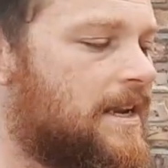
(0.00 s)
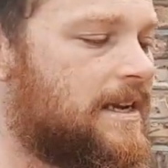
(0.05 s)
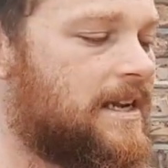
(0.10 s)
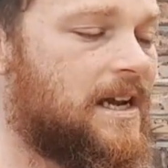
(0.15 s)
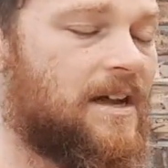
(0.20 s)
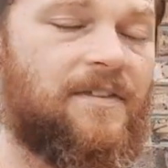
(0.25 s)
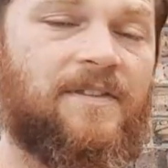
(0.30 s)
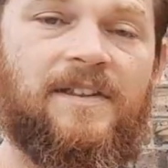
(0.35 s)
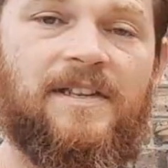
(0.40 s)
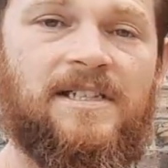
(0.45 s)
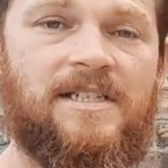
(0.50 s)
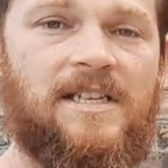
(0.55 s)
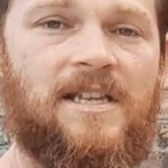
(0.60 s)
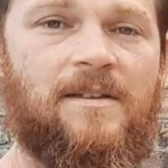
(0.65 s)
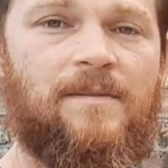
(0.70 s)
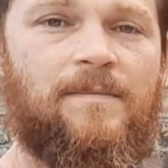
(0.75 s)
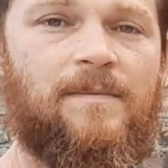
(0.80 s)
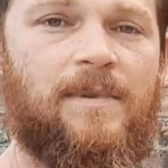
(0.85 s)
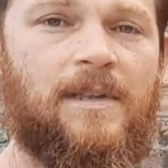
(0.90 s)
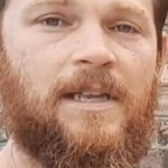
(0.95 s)
Now these
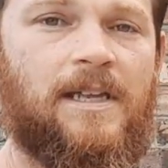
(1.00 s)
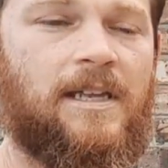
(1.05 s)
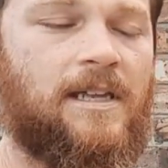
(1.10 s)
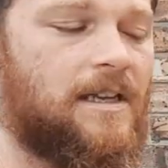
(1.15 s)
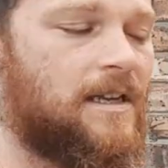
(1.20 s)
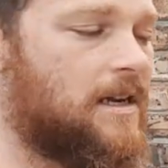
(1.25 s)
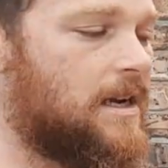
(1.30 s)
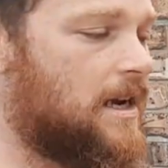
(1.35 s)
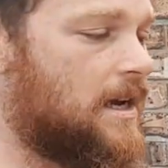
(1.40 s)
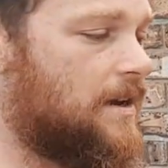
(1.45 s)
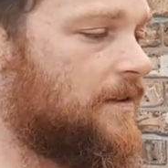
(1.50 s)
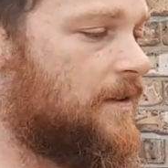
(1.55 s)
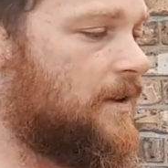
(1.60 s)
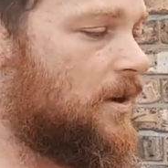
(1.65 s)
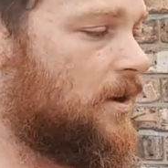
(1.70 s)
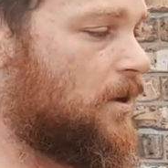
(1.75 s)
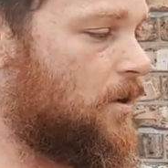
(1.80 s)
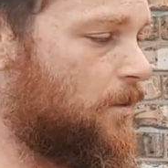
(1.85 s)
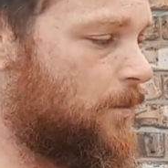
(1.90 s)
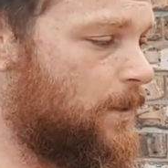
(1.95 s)
can be
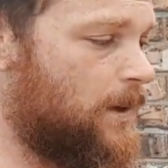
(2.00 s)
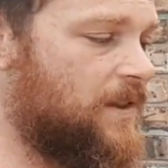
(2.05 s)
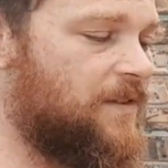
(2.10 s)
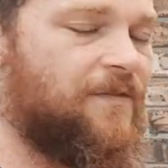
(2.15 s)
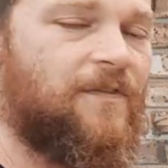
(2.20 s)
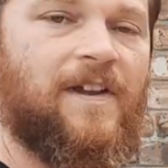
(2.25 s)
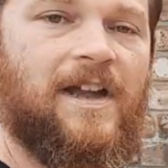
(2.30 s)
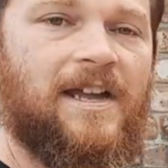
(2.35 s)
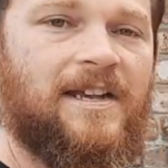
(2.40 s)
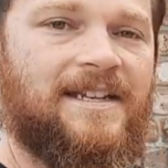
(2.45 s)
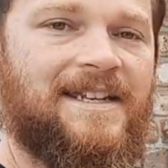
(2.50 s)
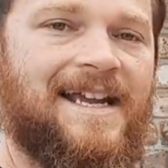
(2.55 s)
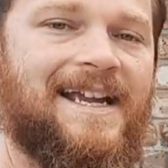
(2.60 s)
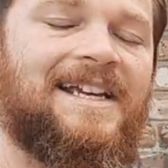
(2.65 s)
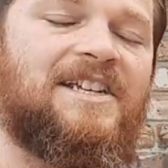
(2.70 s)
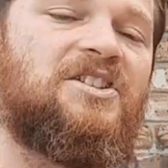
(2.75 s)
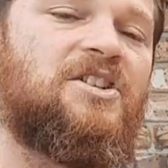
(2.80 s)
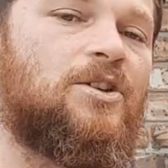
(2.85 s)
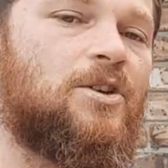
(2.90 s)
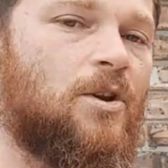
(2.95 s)
either with
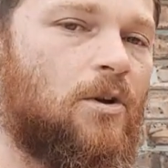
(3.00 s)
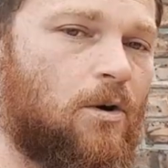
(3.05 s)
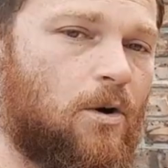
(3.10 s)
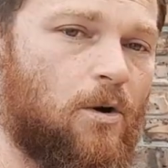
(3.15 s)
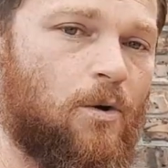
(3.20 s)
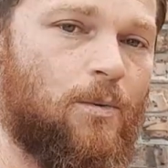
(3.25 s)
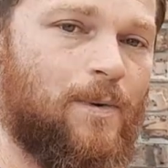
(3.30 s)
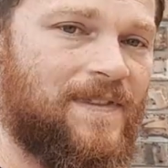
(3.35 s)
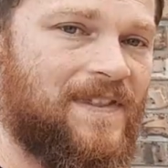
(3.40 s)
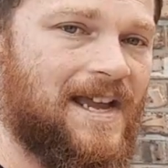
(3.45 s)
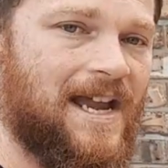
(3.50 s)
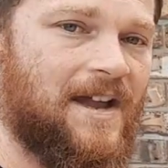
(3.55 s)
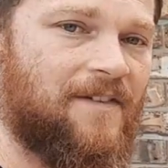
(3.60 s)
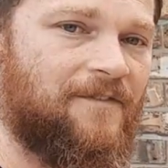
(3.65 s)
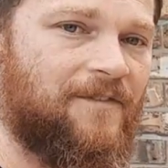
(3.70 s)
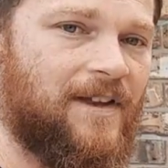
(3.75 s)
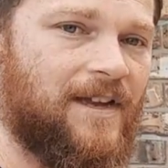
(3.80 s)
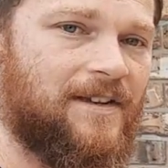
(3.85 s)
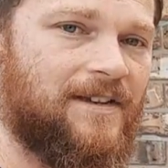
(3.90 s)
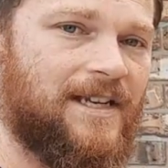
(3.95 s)
foundation or
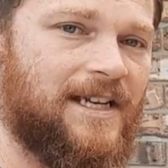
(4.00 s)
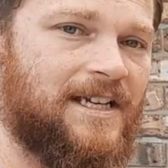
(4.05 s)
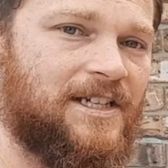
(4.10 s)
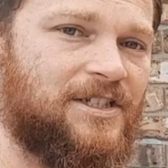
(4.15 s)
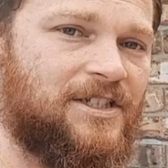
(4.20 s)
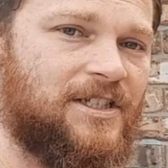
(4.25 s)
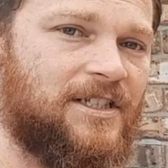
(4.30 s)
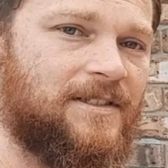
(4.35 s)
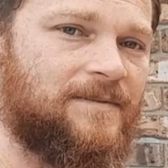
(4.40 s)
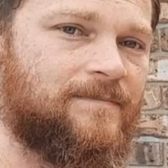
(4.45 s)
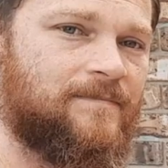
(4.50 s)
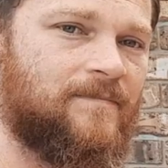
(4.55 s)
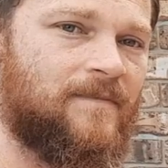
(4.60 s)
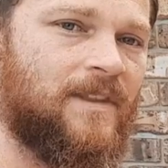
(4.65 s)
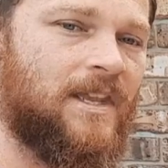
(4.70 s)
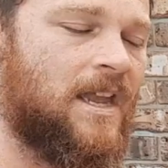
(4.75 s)
without foundation.